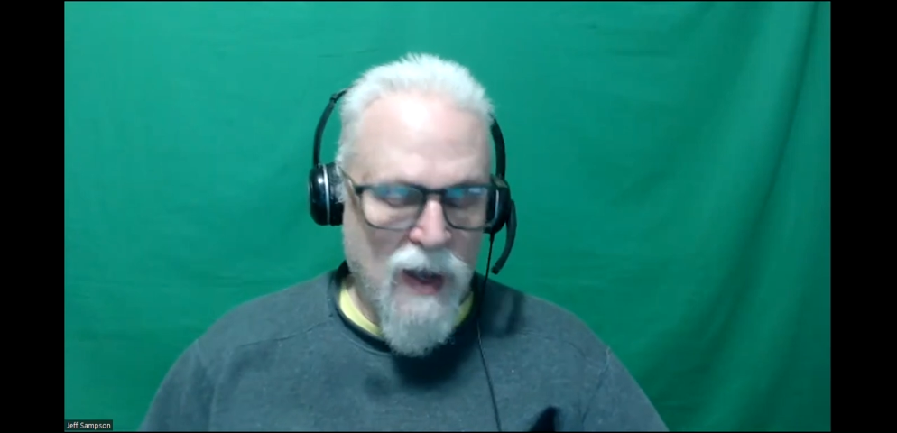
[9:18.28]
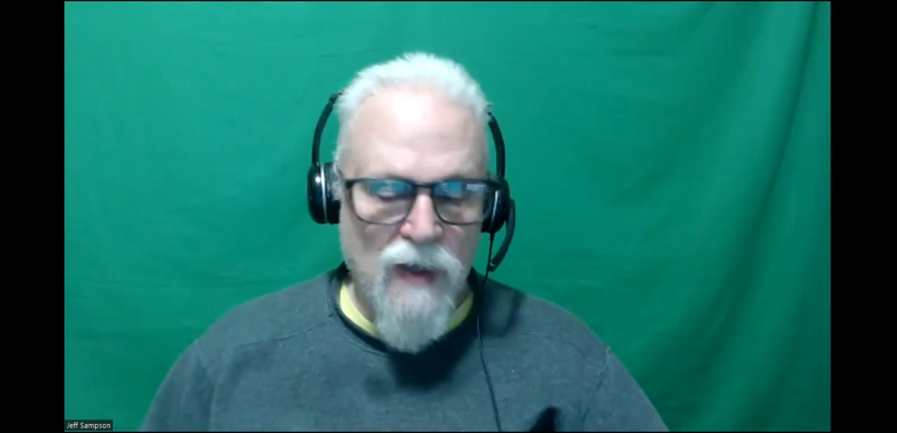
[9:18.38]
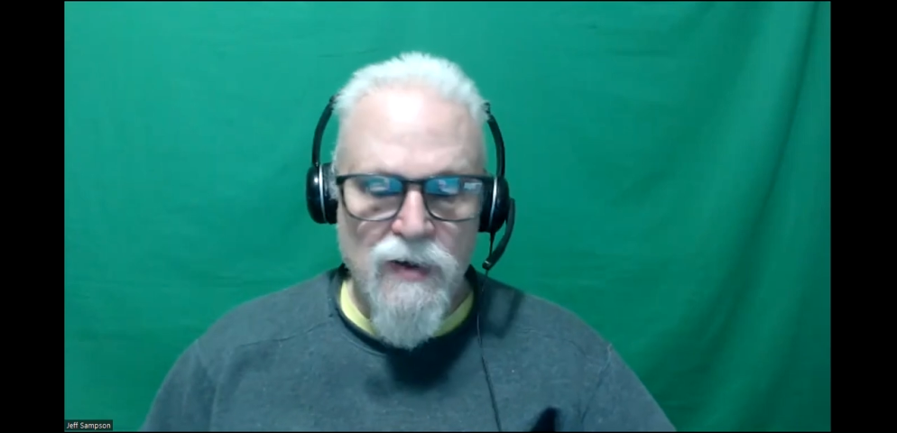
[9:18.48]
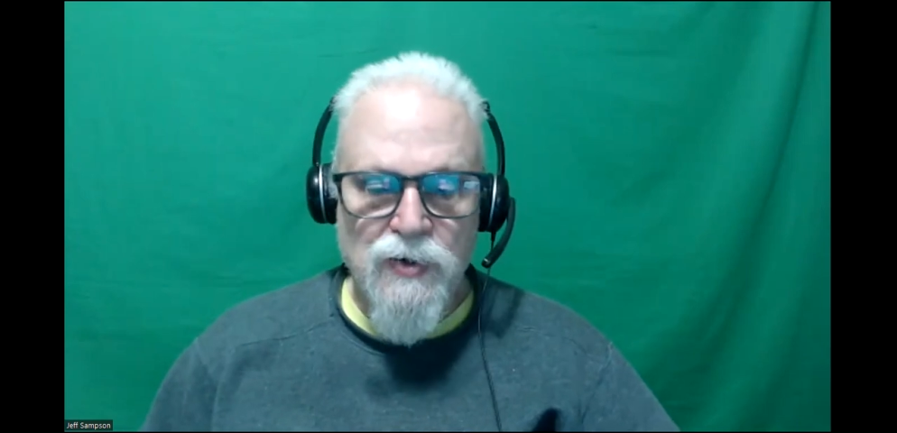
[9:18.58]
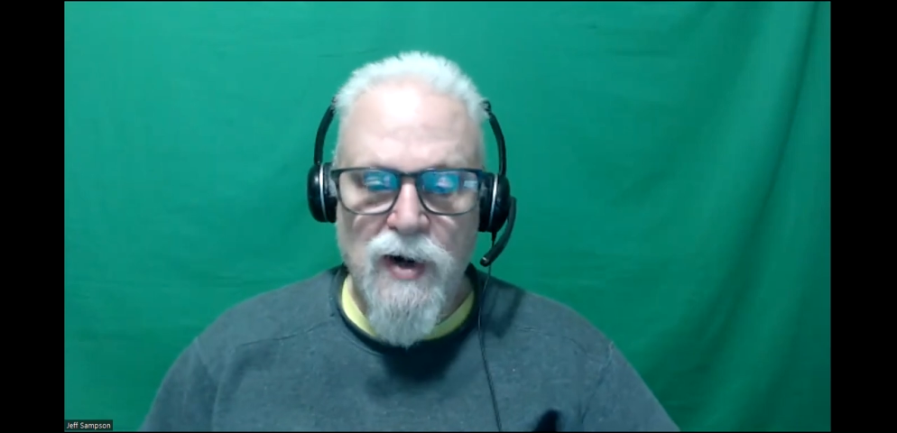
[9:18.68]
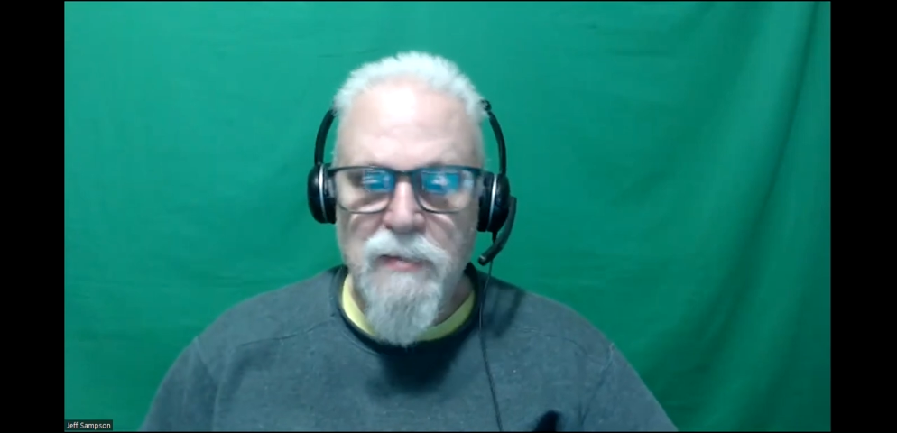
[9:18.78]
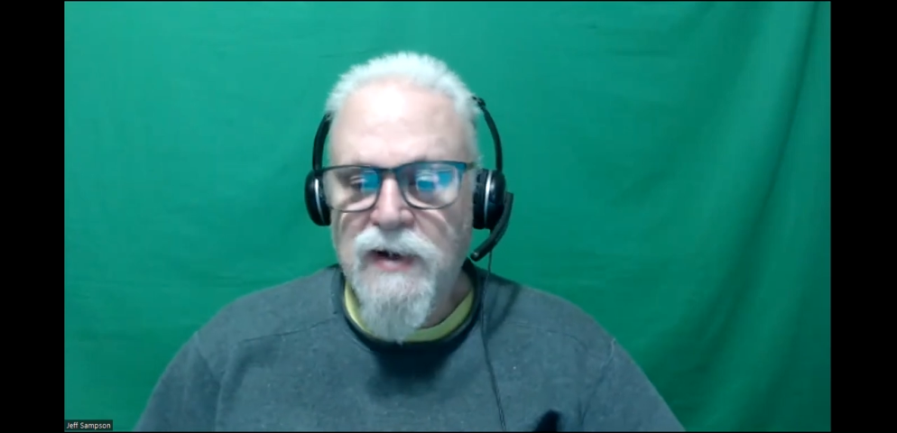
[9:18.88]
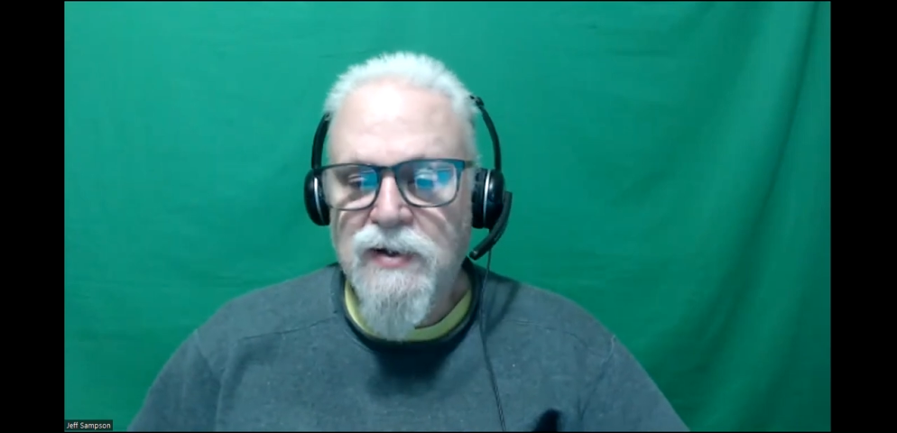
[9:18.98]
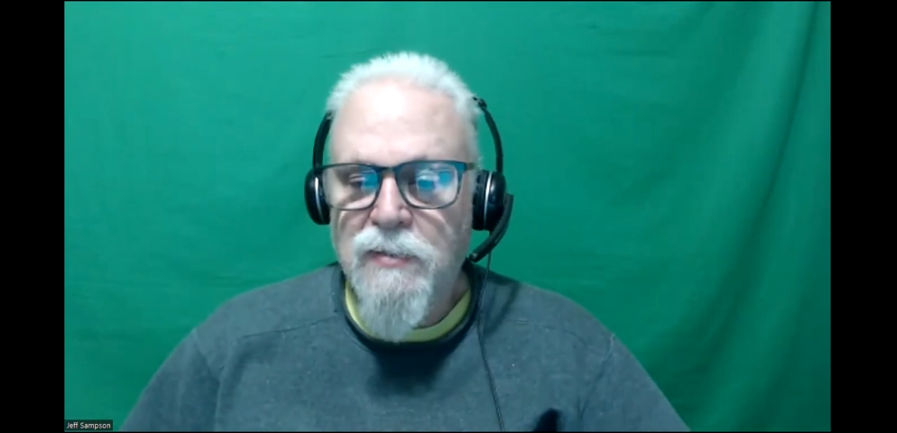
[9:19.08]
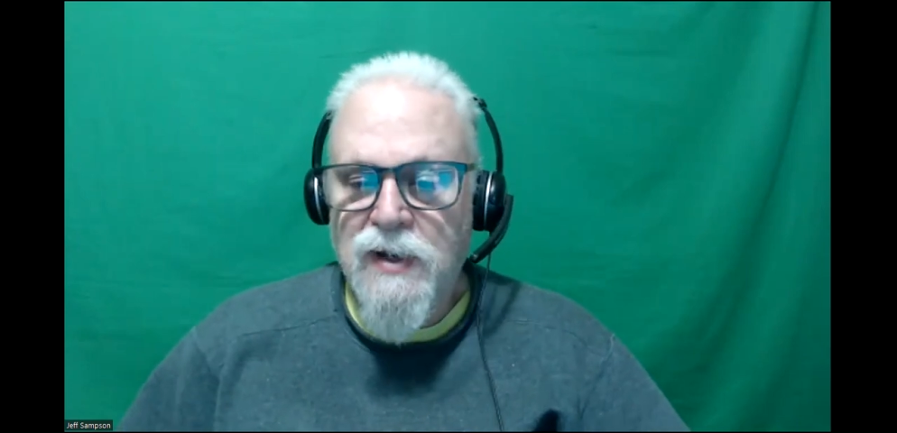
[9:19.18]
and then try to
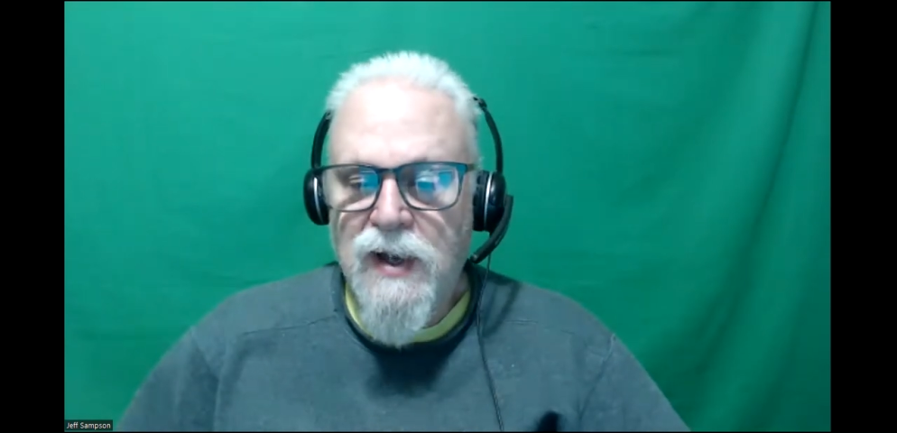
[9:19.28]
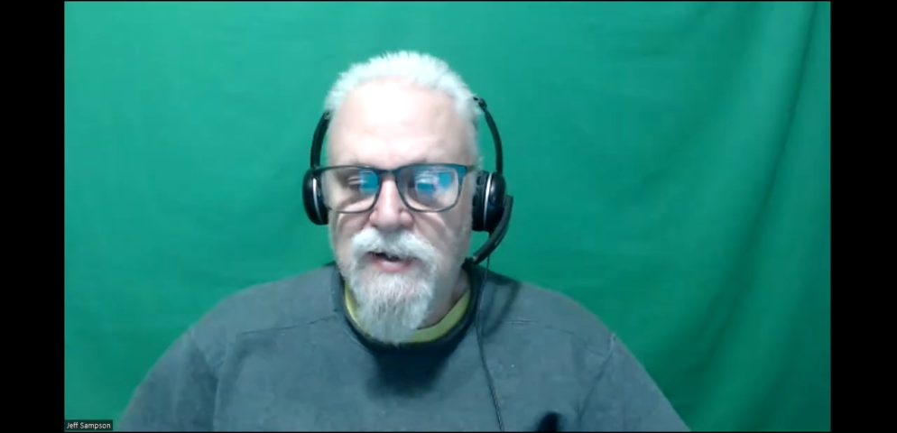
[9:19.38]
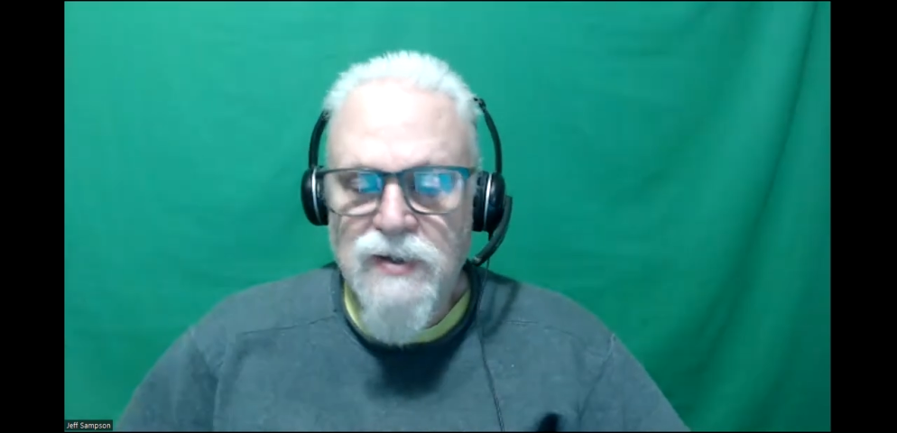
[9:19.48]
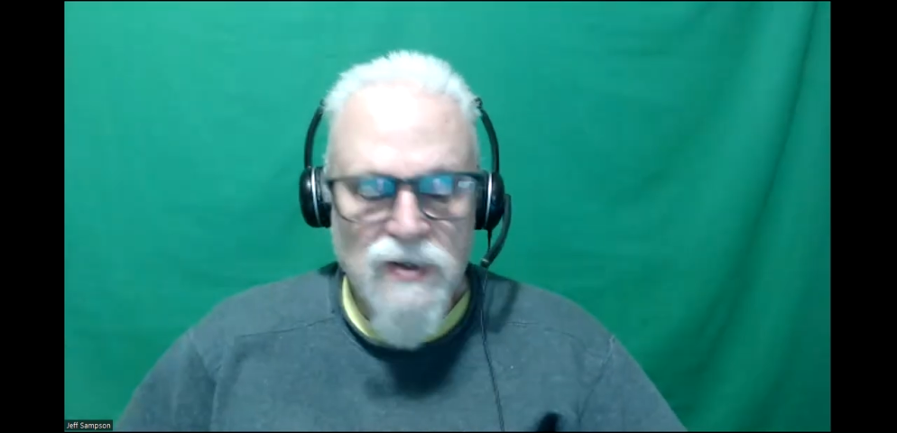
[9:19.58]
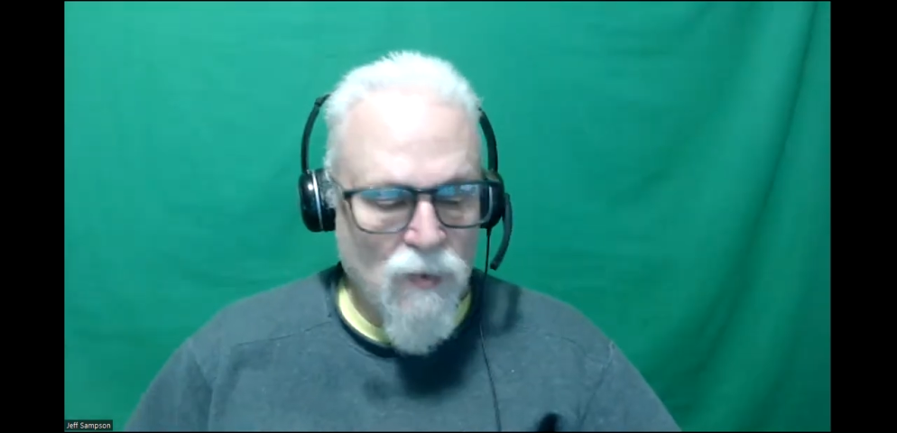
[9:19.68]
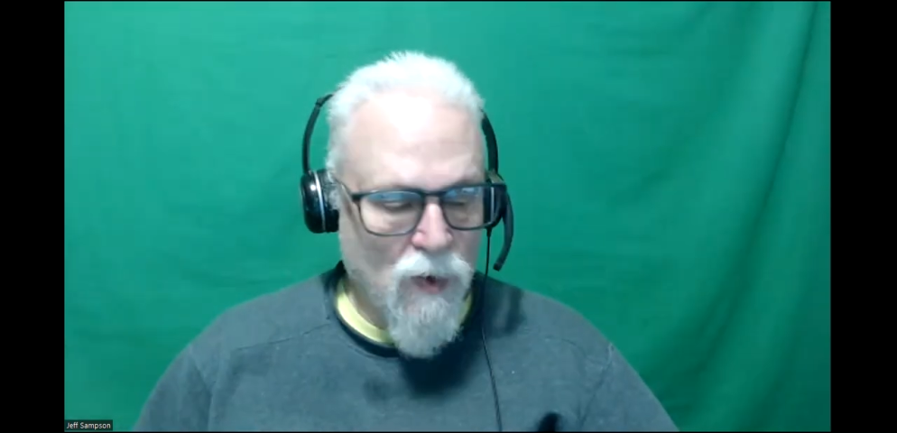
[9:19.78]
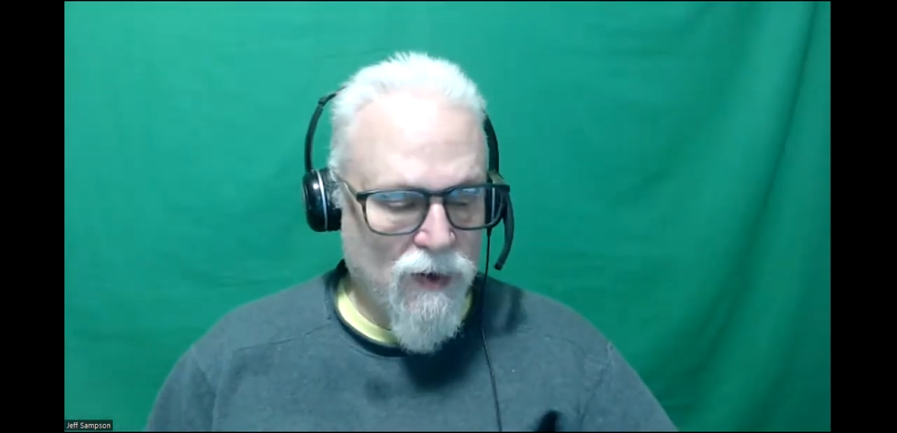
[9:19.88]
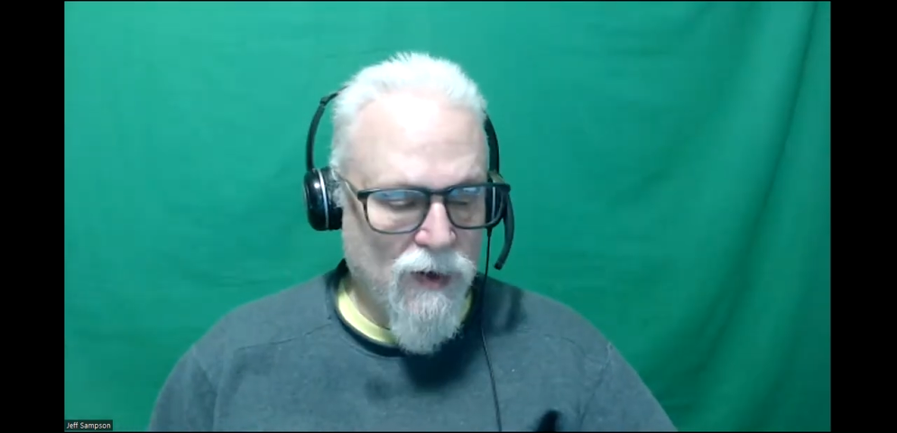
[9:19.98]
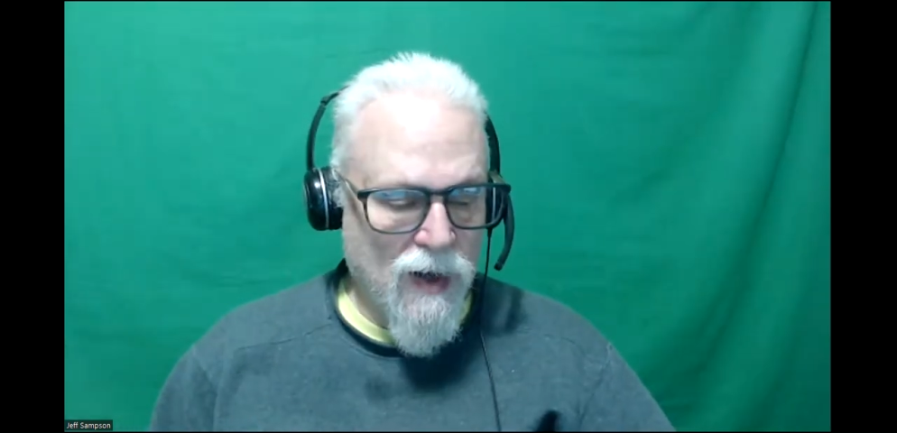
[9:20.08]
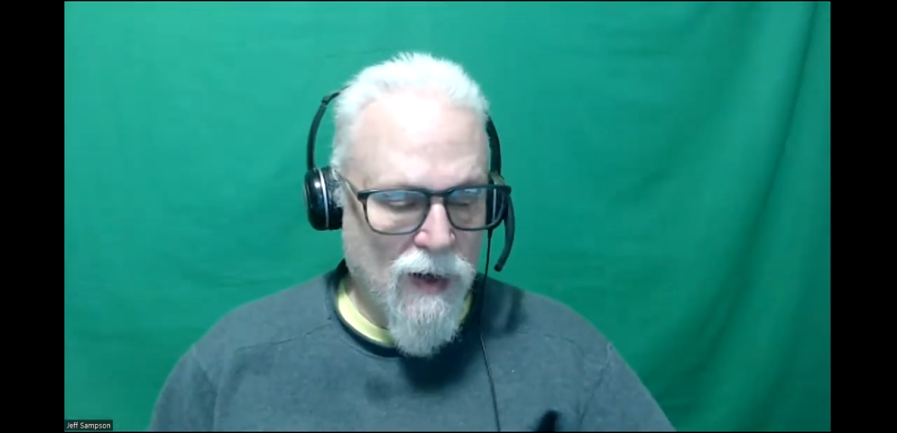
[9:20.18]
make some guess as to
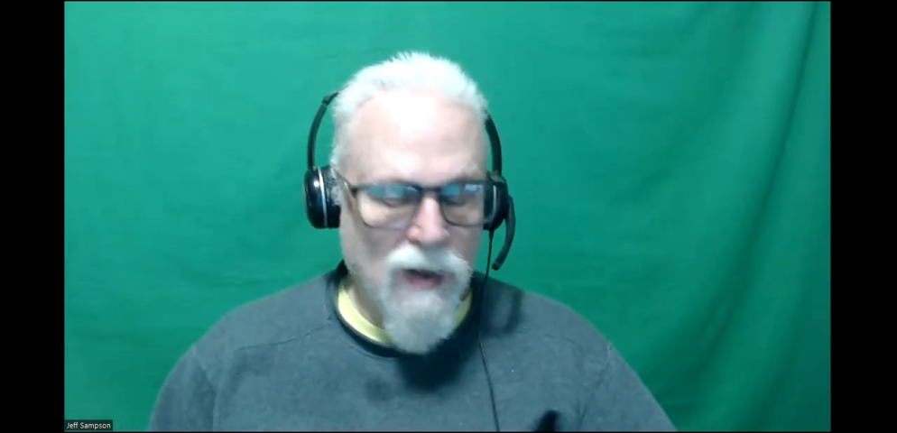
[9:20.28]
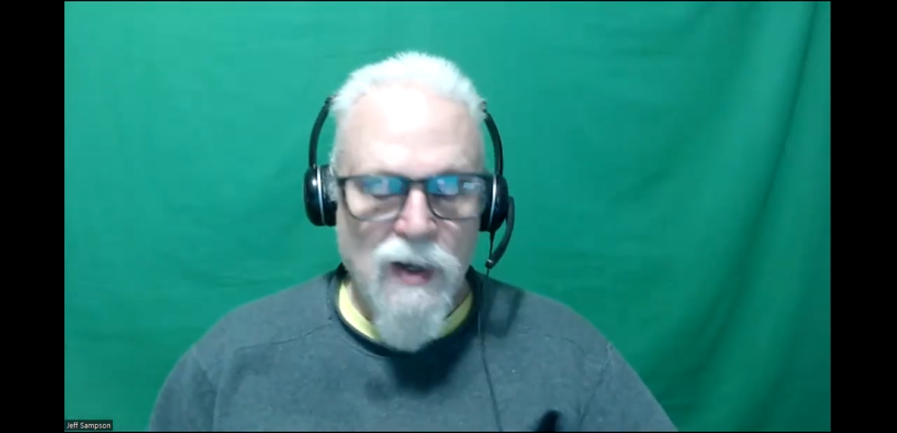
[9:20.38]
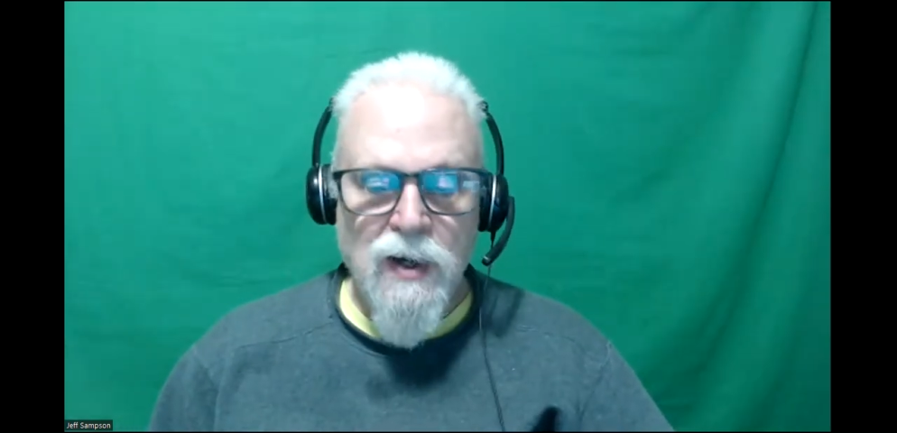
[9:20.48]
whether or not